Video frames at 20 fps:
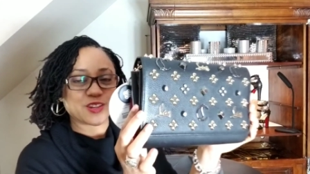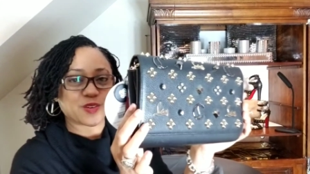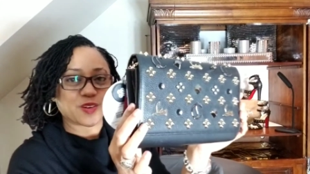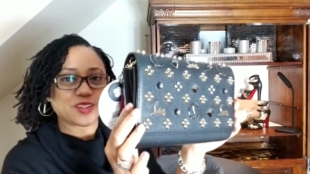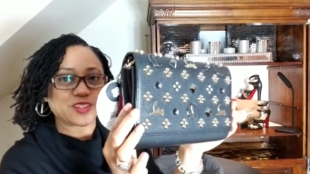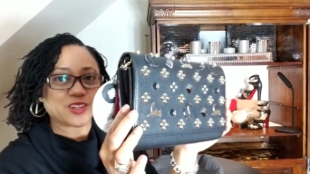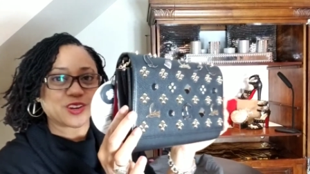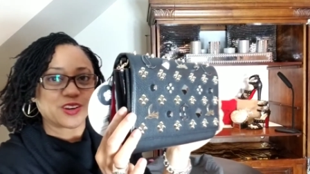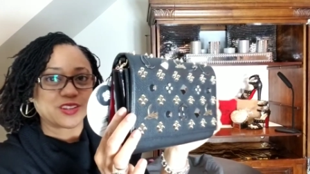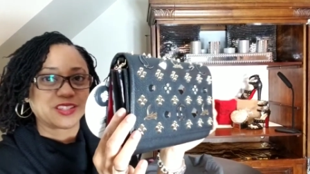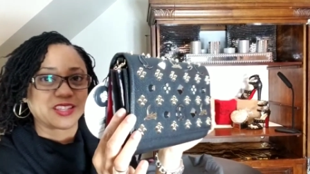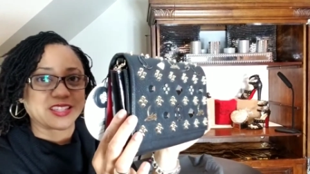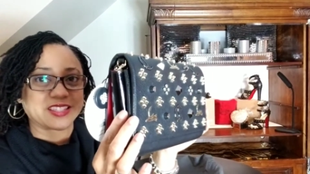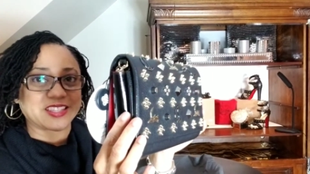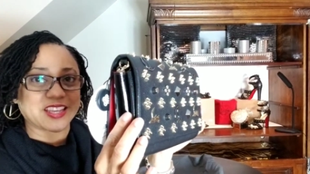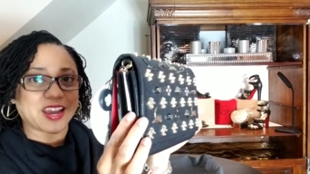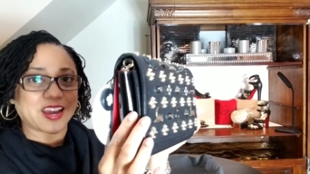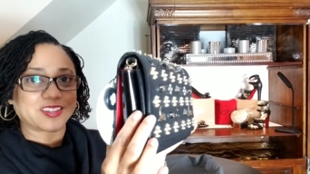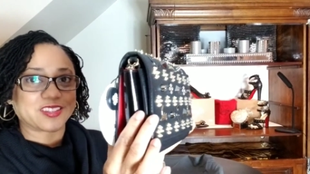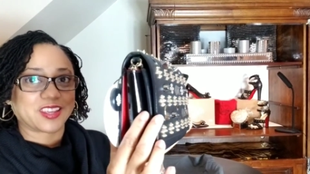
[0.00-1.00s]
I'm going to turn to the
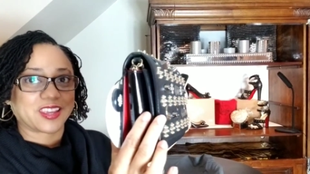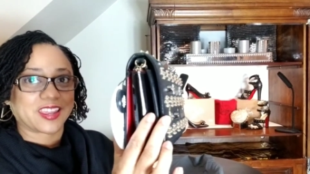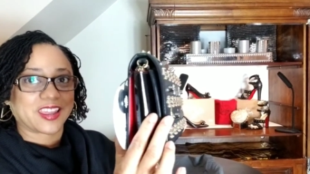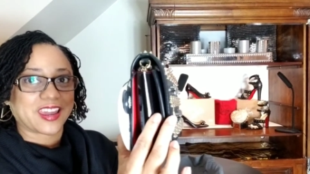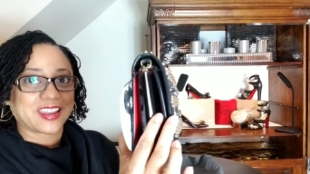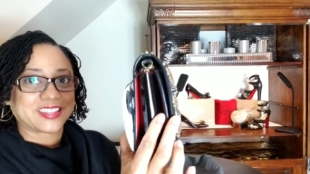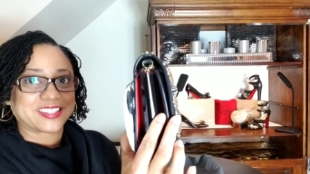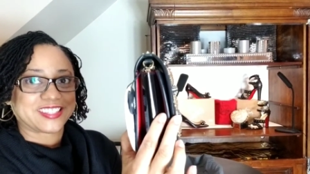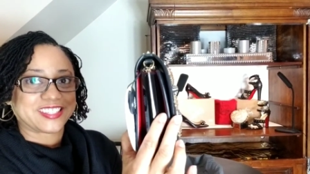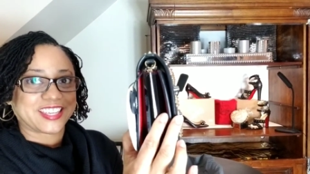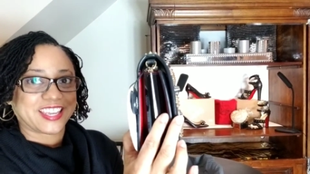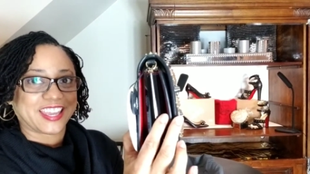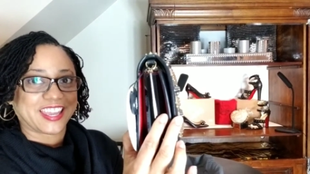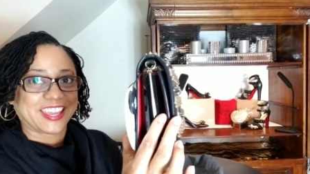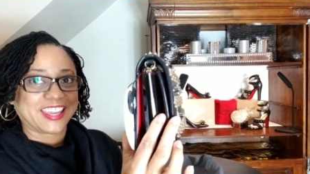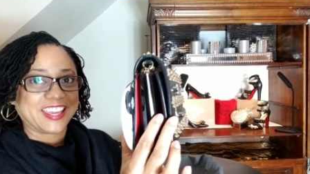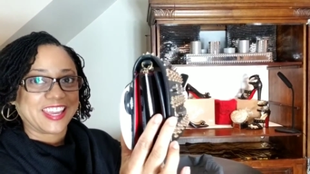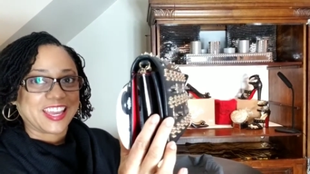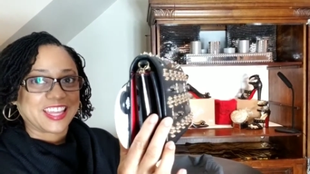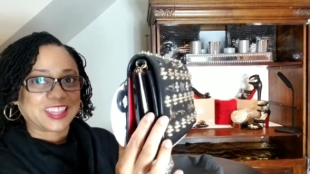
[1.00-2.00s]
side so you can kind of
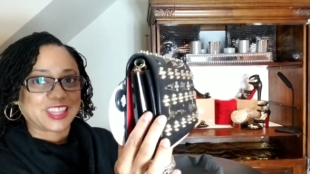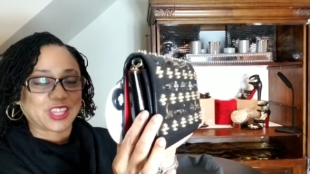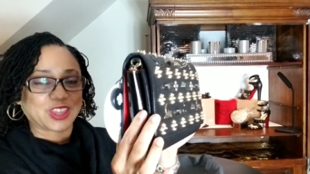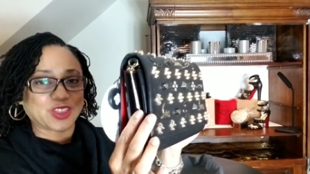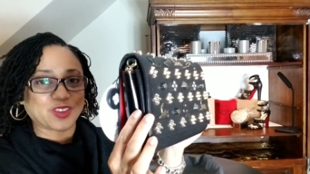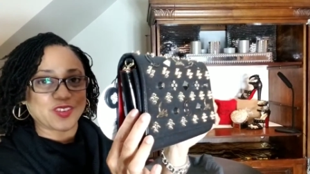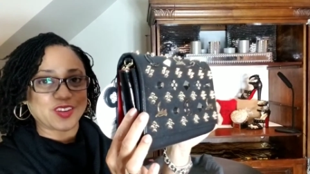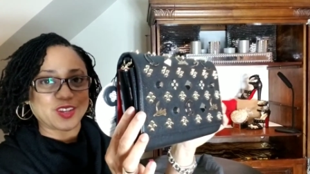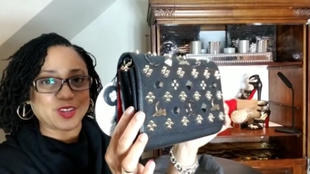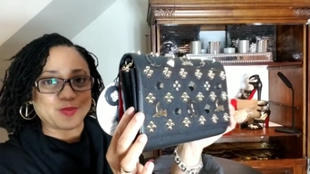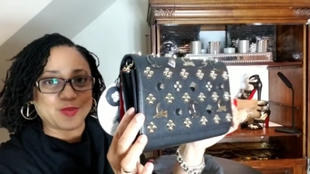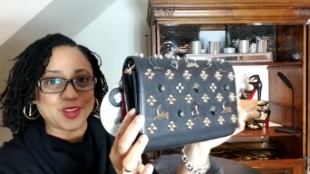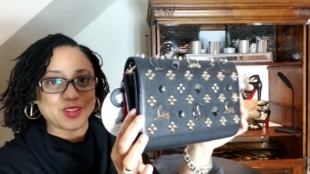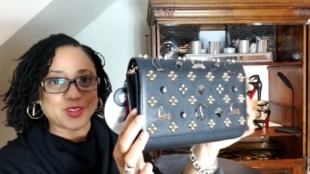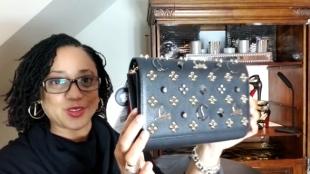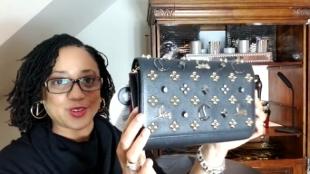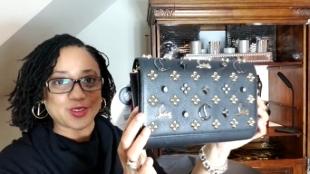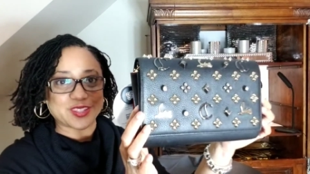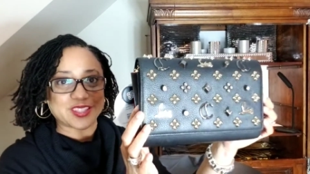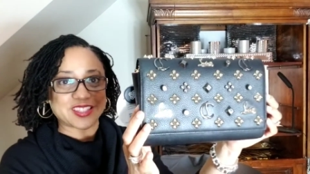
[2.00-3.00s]
see the
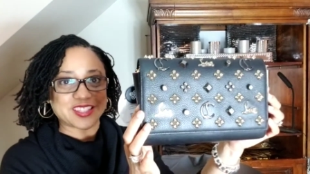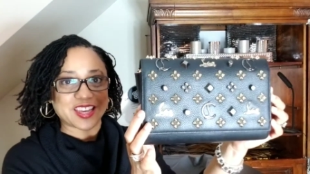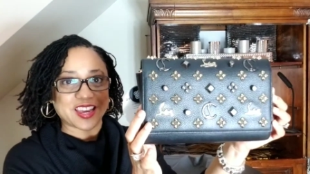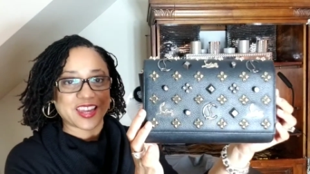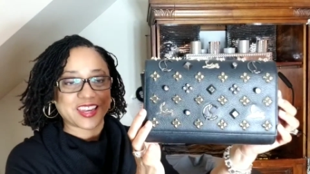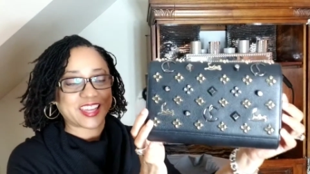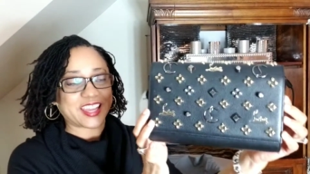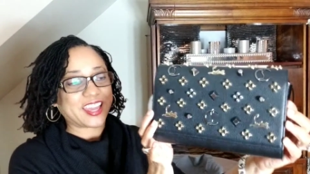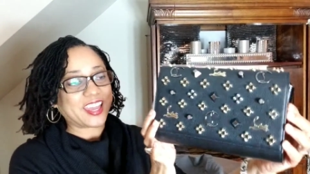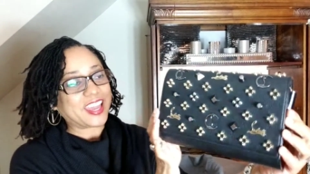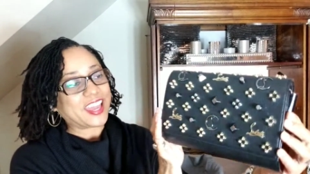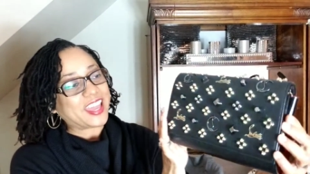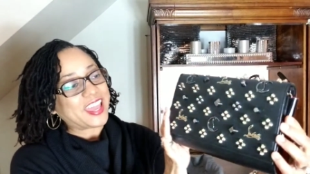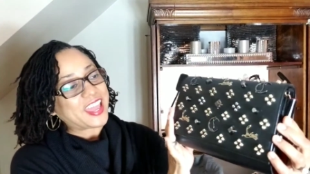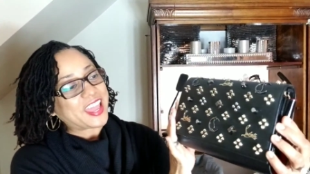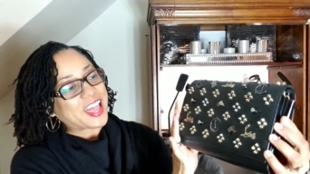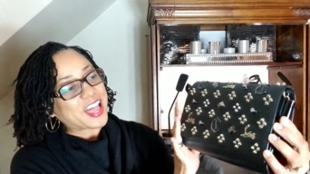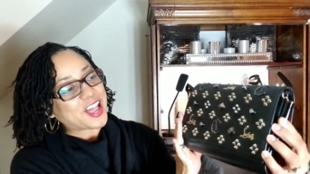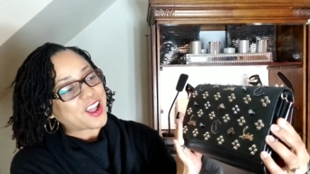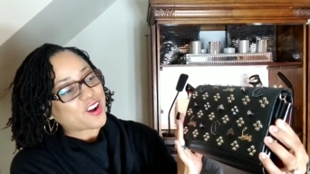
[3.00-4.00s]
three-dimensional studding
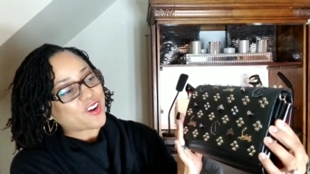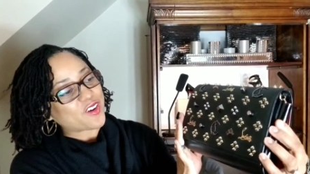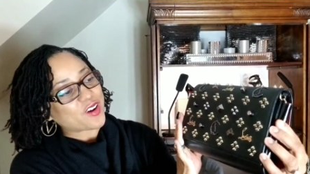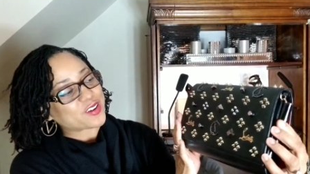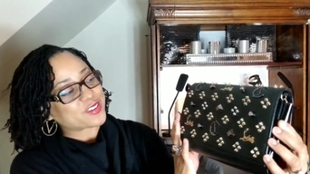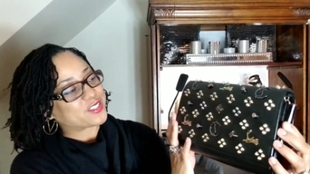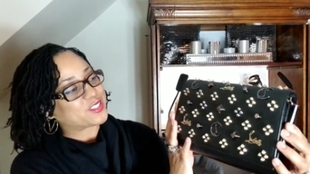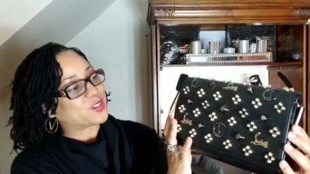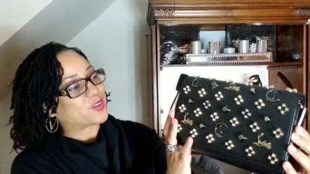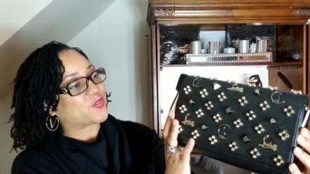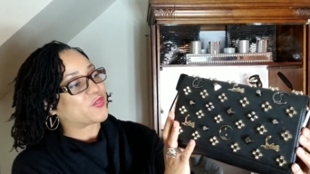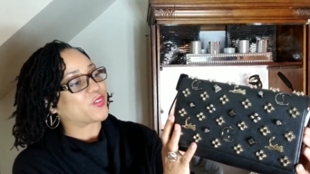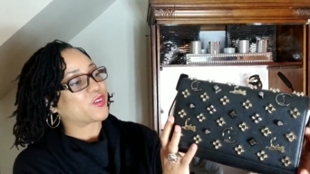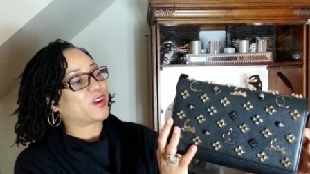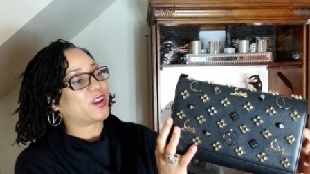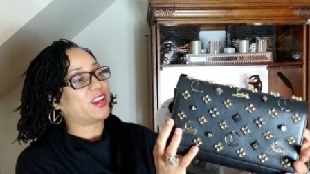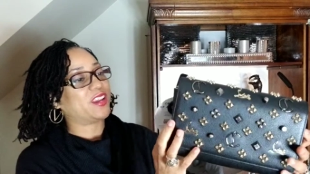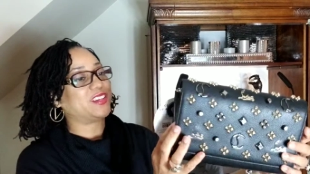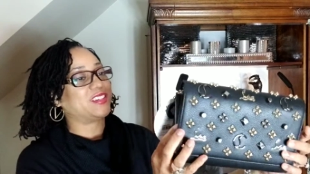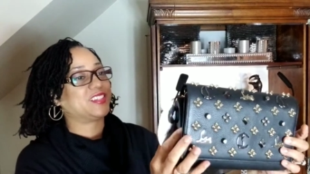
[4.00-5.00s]
across the
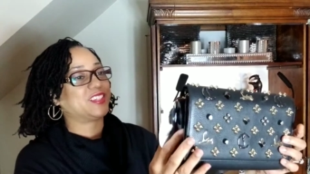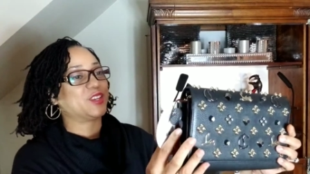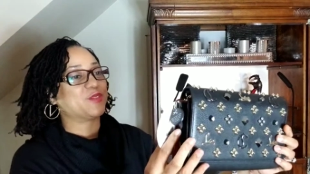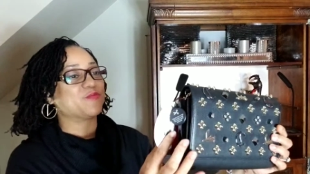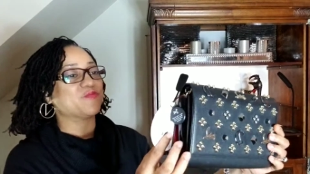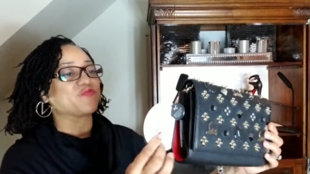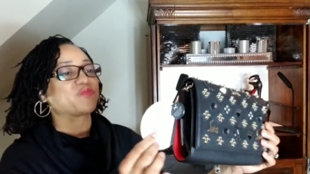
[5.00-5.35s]
front.